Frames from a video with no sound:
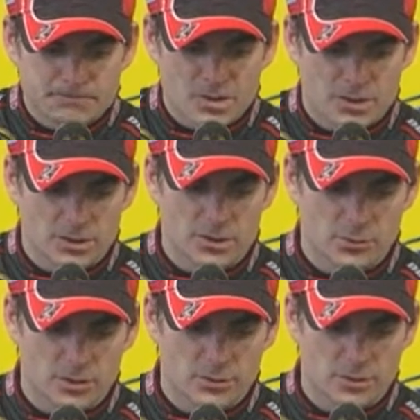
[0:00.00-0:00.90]

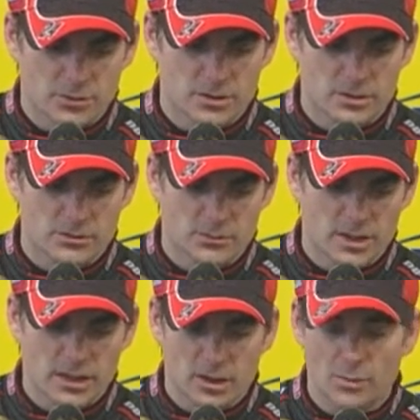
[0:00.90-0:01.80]
we
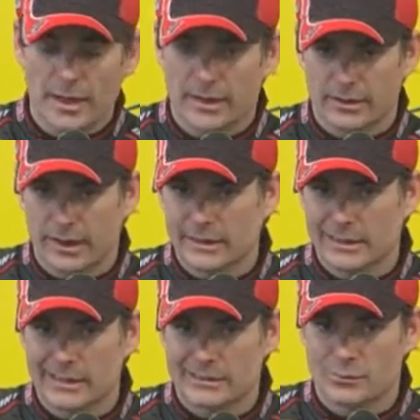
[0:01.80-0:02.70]
got to go back and
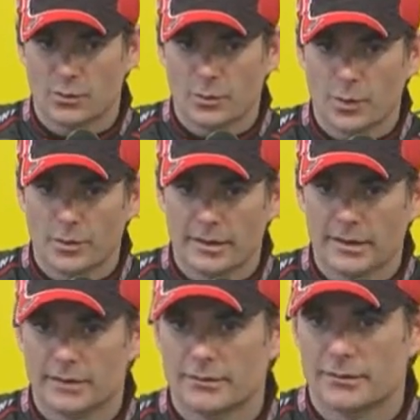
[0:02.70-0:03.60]
analyze what we
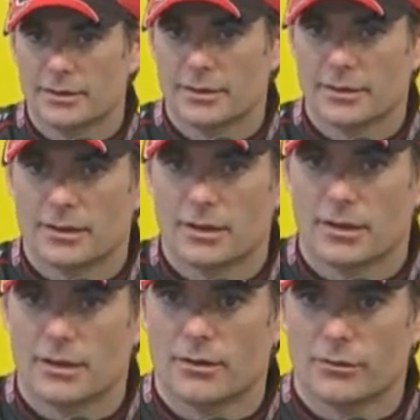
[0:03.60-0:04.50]
did
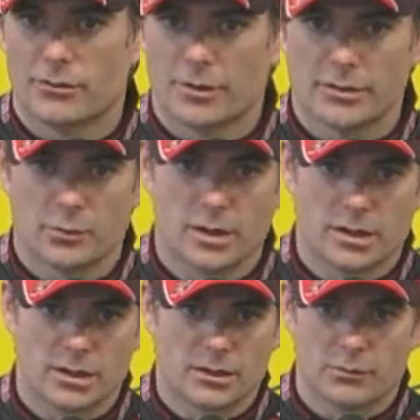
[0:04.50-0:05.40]
throughout the
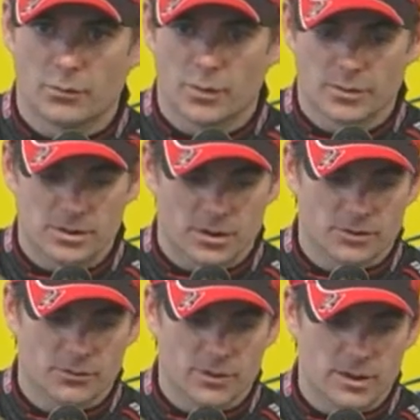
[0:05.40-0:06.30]
weekend, where we
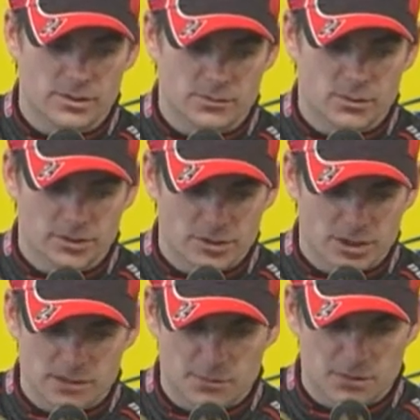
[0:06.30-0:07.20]
started the race, what
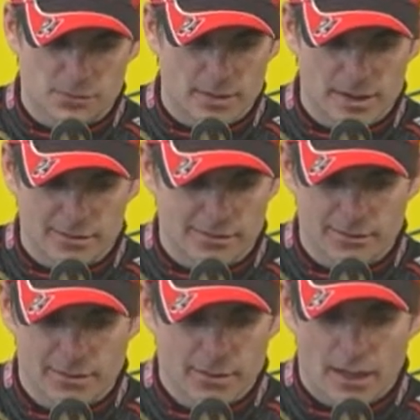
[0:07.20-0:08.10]
adjustments we made. And
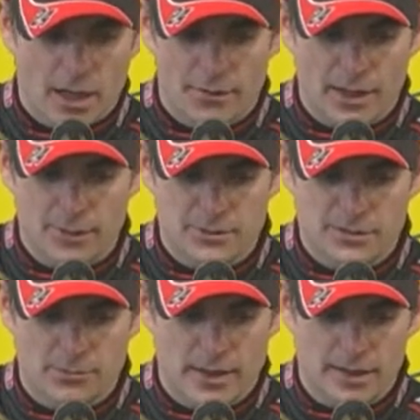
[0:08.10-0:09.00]
I was
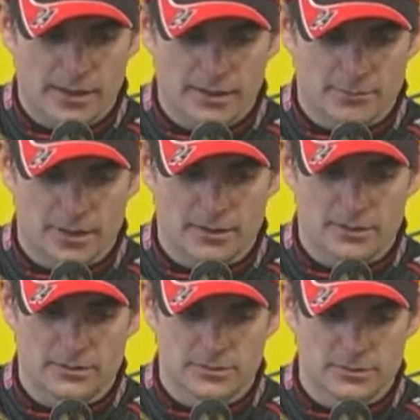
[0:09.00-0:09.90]
so mad I didn't pay
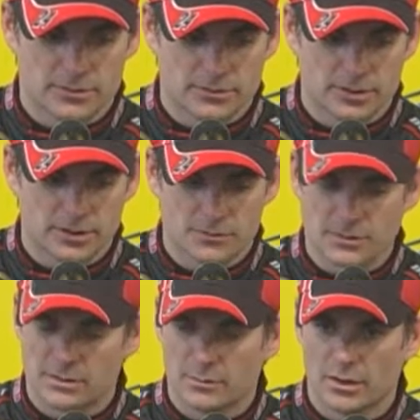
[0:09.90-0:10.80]
attention to the
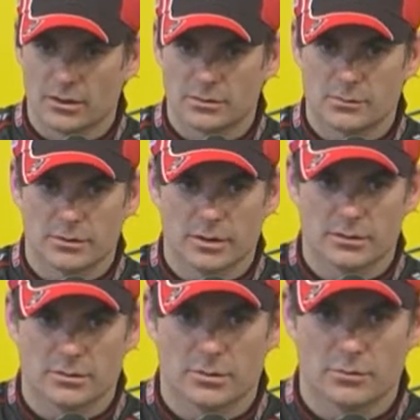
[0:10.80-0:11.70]
adjustments, to be honest with you. I
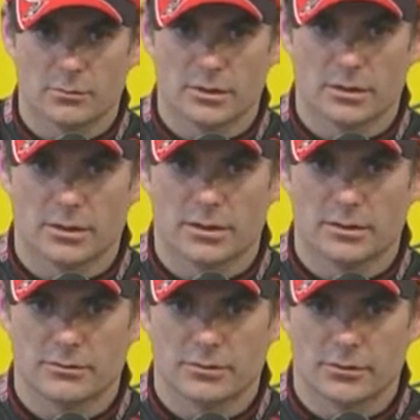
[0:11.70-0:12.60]
just told him what it
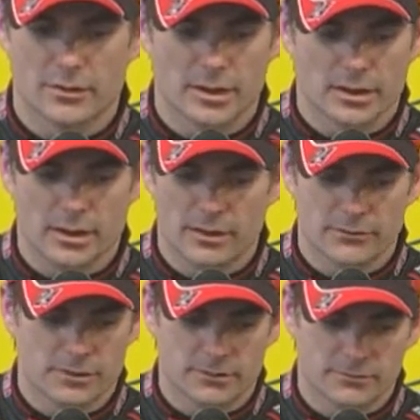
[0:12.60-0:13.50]
did and drove the heck out
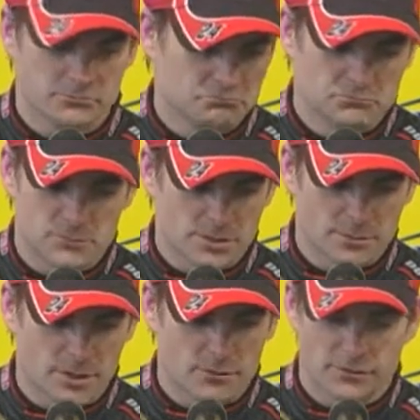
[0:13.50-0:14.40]
of it, and
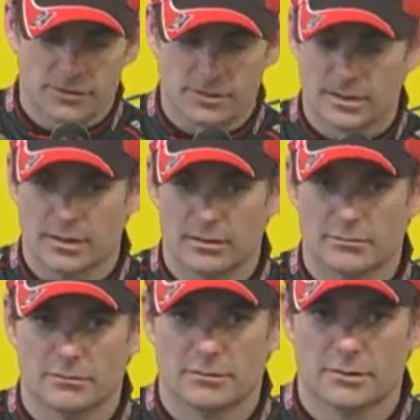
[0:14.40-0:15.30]
somehow we finished
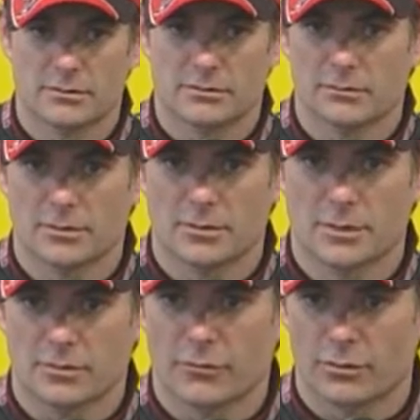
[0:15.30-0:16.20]
second. And I'm
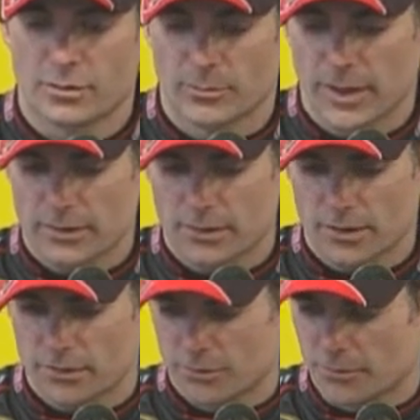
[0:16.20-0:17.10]
looking forward to going back and
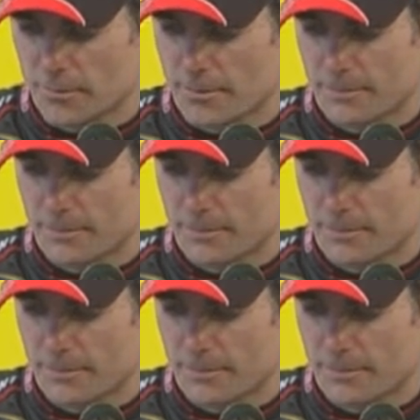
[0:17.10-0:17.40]
talking to him.